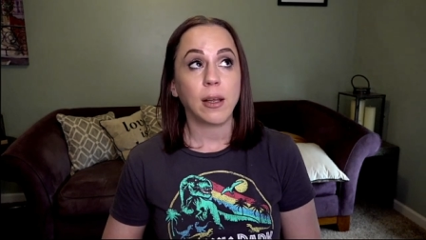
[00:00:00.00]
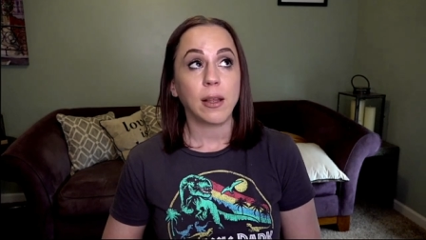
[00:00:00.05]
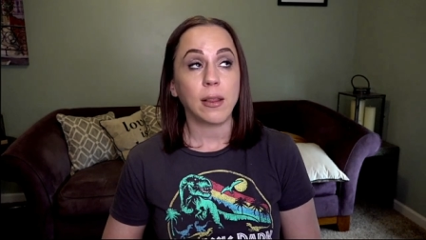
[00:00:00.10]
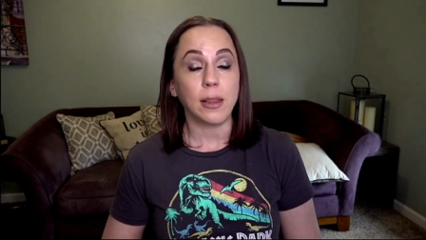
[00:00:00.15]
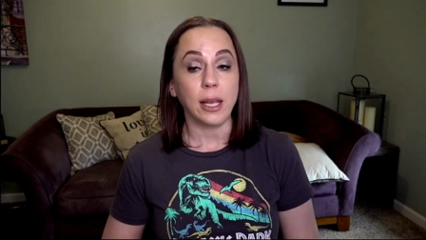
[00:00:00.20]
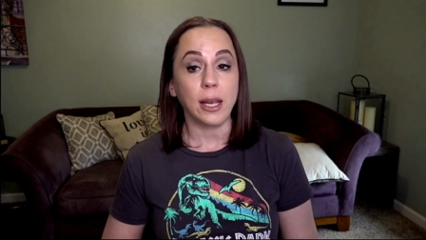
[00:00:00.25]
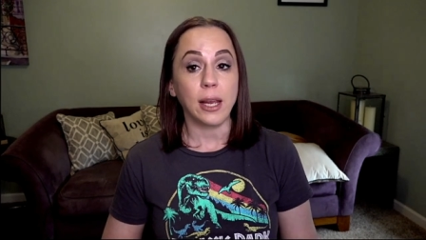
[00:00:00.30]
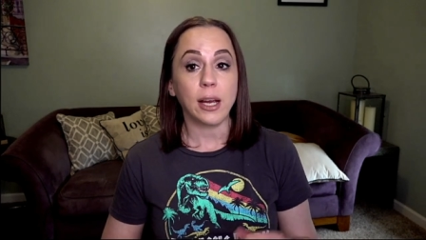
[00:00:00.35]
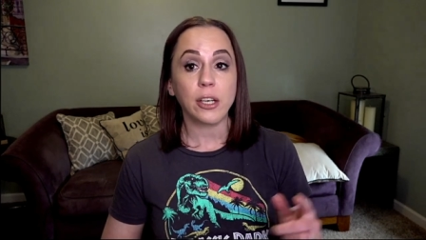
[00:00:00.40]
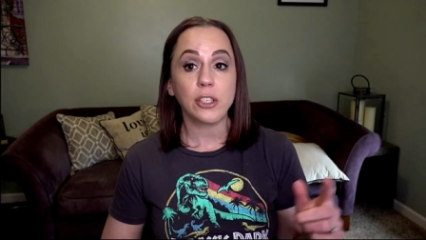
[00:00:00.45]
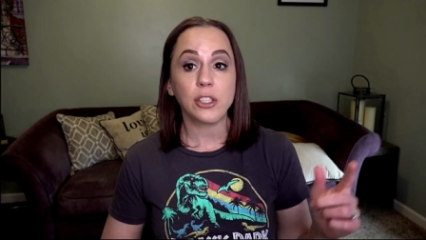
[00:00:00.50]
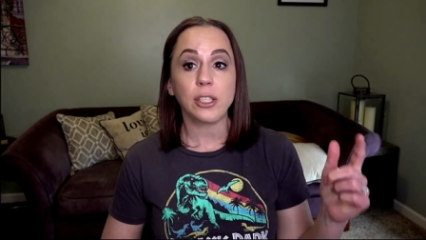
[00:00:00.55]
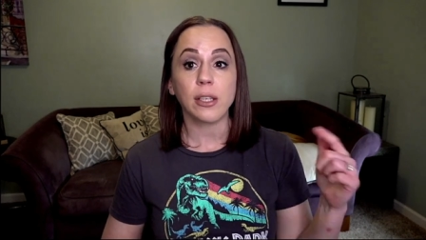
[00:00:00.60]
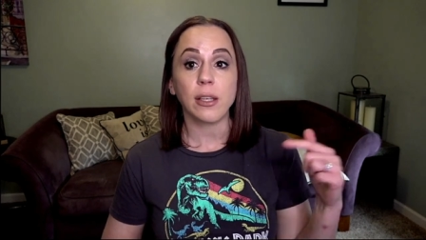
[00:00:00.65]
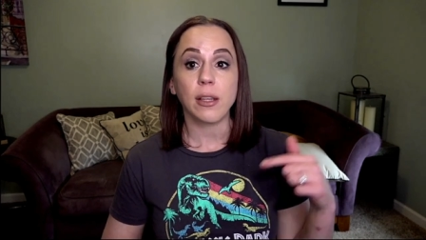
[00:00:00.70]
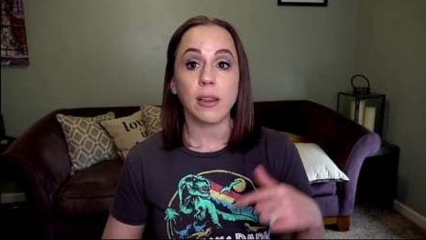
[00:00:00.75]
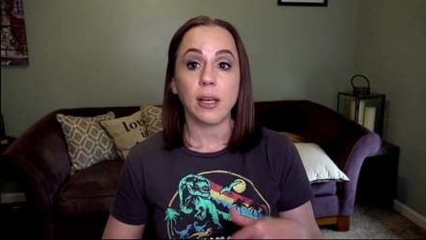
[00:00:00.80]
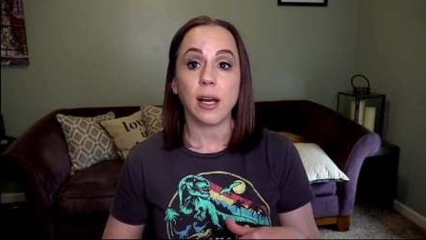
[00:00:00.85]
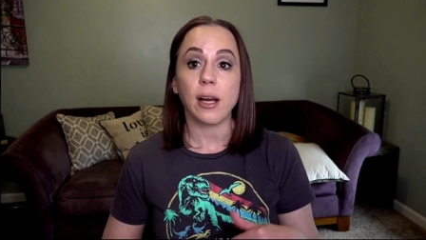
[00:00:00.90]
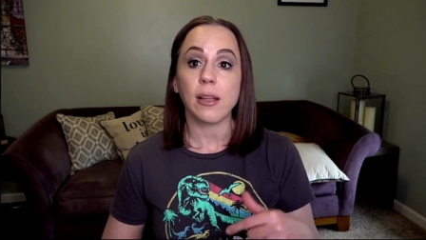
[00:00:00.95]
they
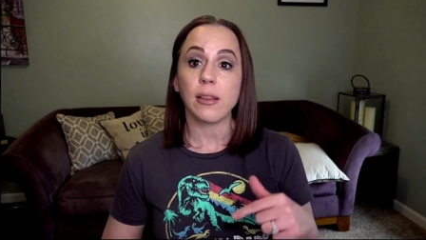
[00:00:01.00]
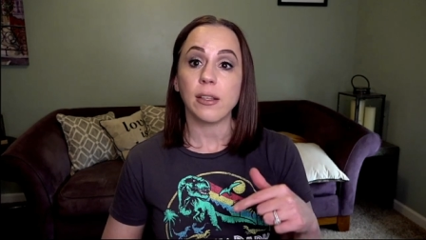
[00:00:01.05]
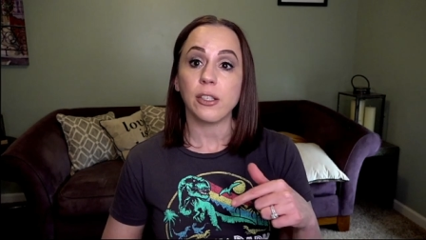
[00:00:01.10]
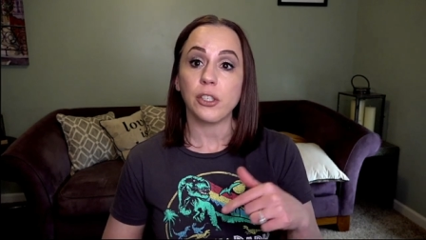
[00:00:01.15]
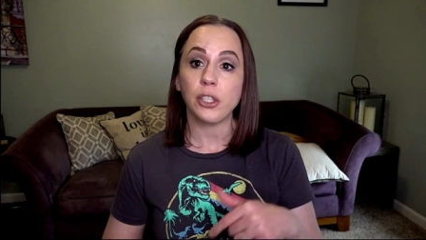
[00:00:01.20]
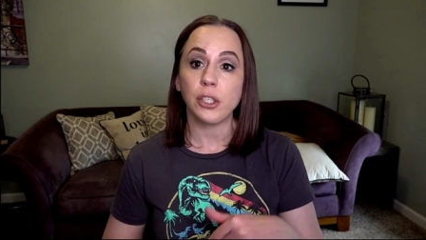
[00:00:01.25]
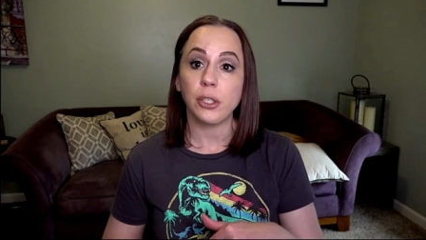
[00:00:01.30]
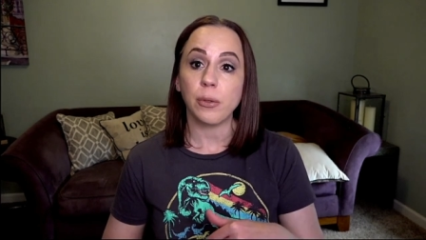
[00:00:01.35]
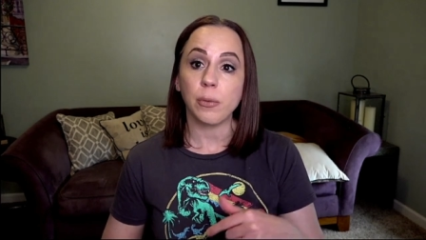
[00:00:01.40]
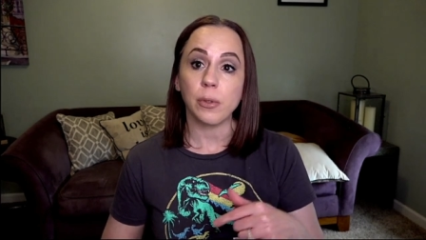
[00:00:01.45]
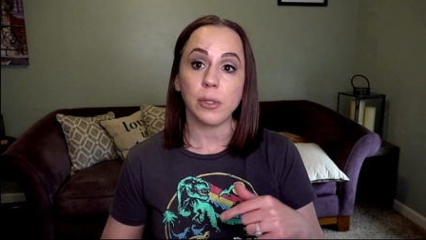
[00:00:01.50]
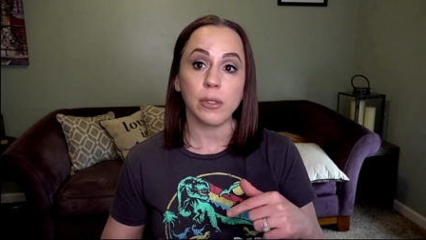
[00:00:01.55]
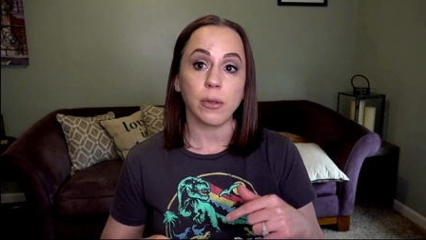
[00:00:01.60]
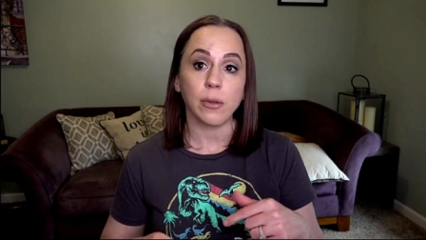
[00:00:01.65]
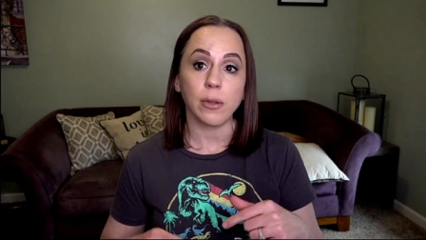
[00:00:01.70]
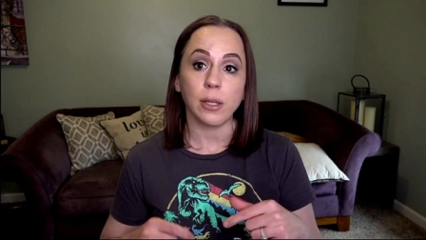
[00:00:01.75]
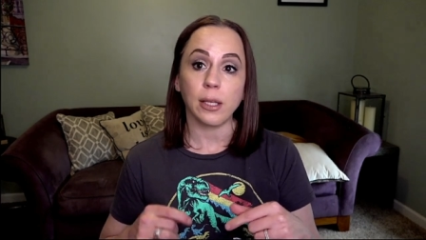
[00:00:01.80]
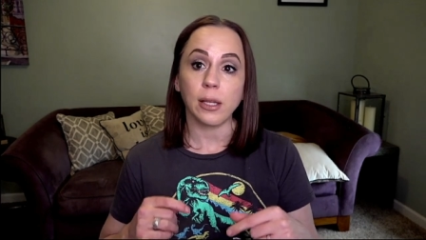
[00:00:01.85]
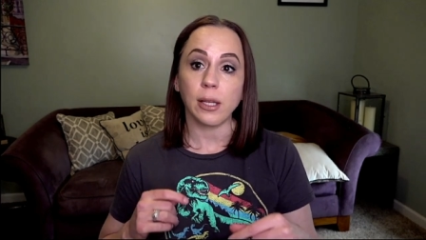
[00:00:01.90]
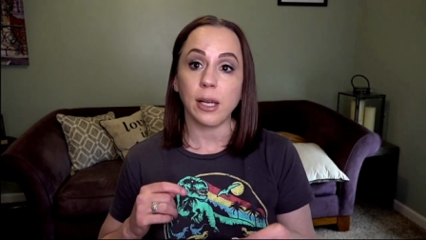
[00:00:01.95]
actually thought that she was
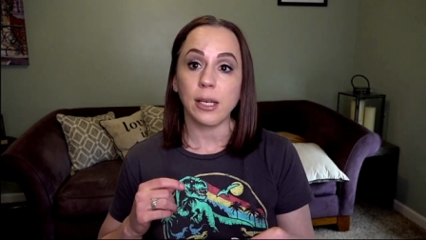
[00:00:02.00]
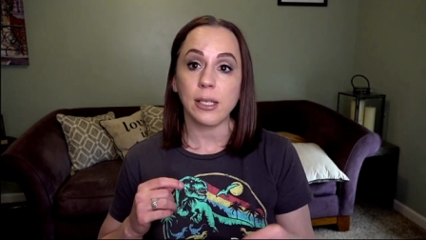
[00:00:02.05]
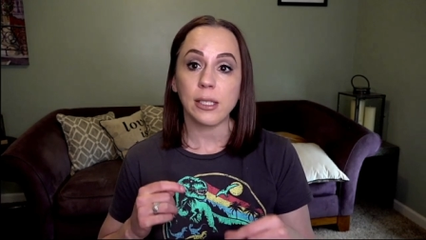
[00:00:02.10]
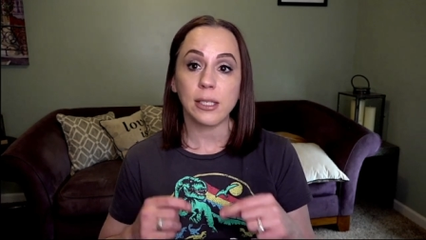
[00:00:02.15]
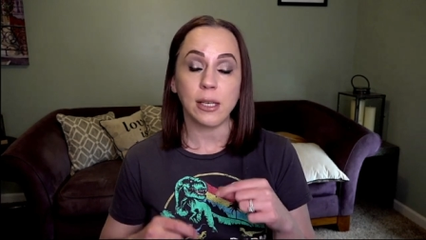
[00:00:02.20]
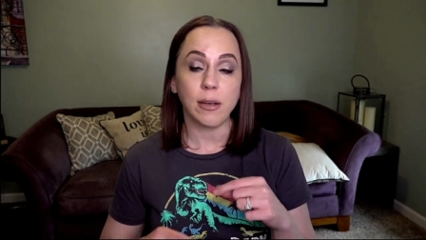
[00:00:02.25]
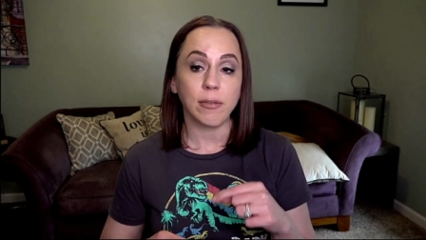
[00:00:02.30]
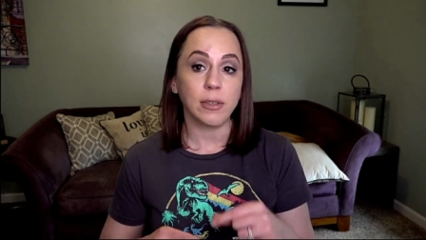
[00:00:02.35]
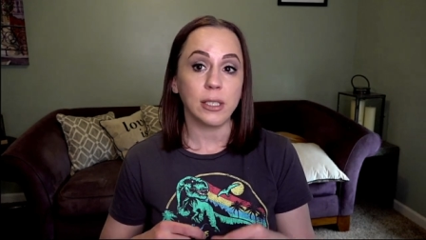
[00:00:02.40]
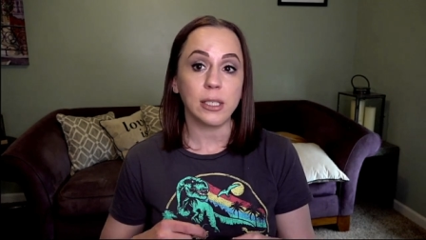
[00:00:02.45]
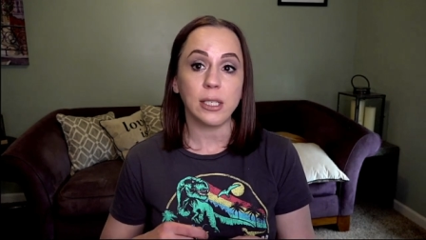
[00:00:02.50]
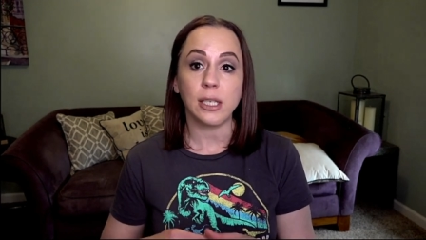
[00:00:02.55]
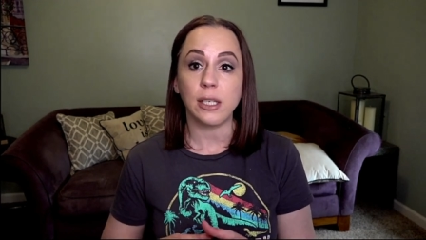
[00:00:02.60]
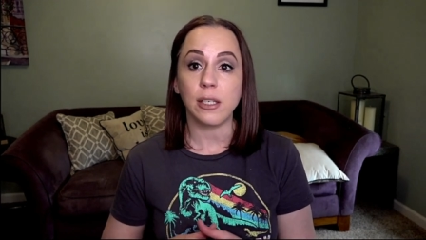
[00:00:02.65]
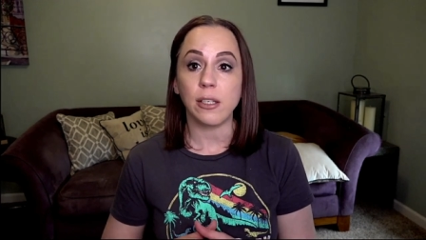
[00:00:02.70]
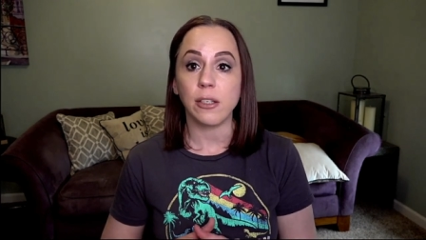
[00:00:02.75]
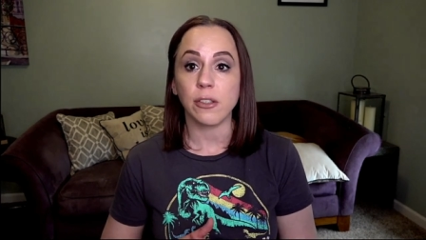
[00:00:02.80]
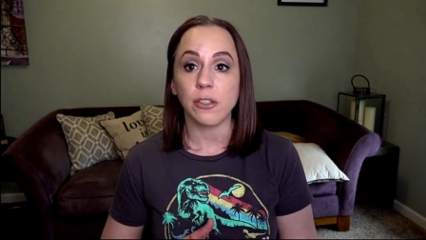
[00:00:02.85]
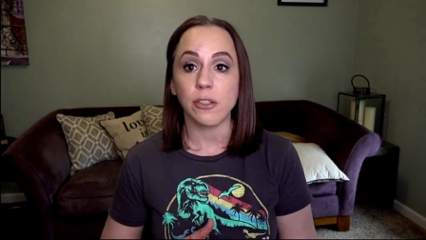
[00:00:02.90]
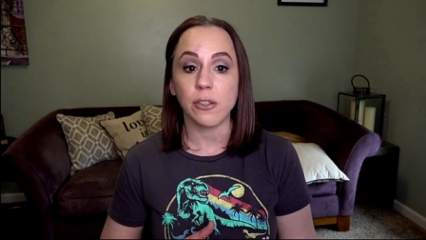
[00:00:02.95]
only like
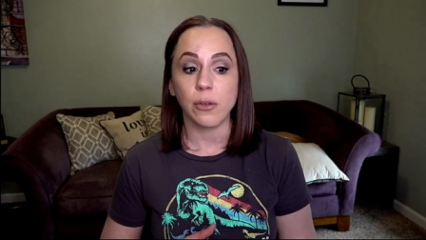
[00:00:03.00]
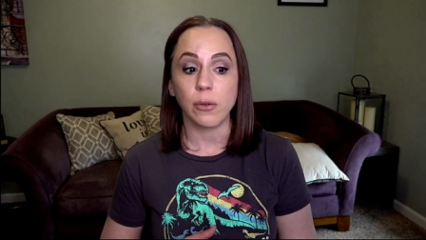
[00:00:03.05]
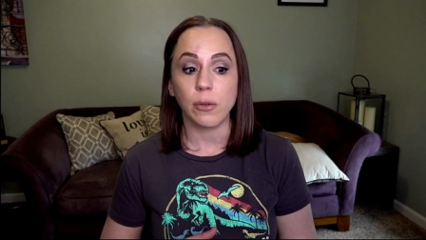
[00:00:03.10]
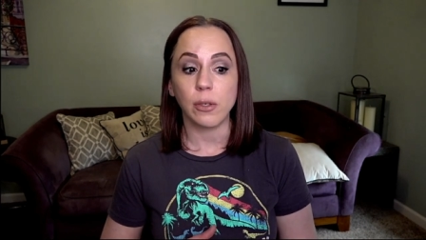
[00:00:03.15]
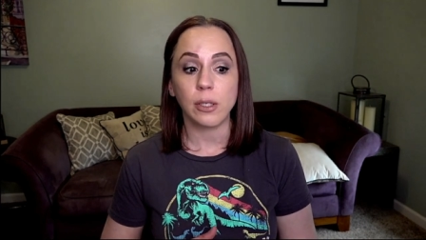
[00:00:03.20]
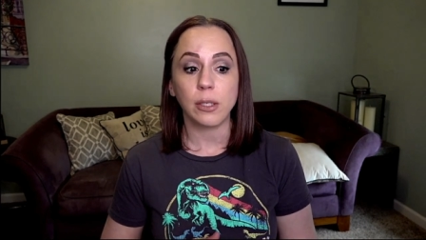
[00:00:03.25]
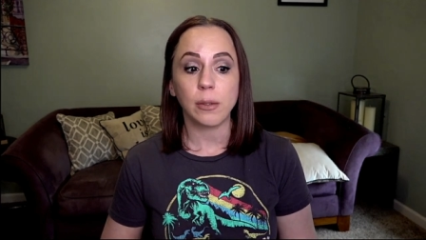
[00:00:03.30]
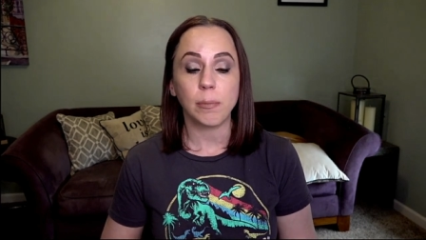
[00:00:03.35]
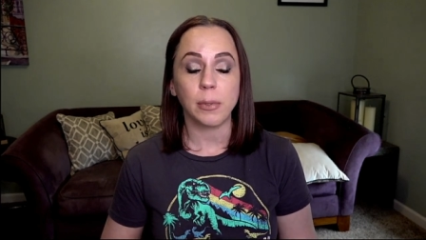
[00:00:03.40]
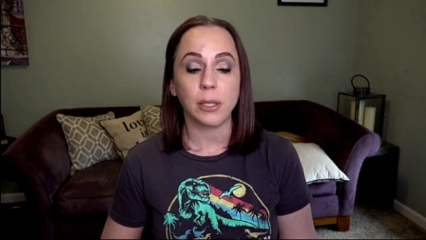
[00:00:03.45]
seventeen years old,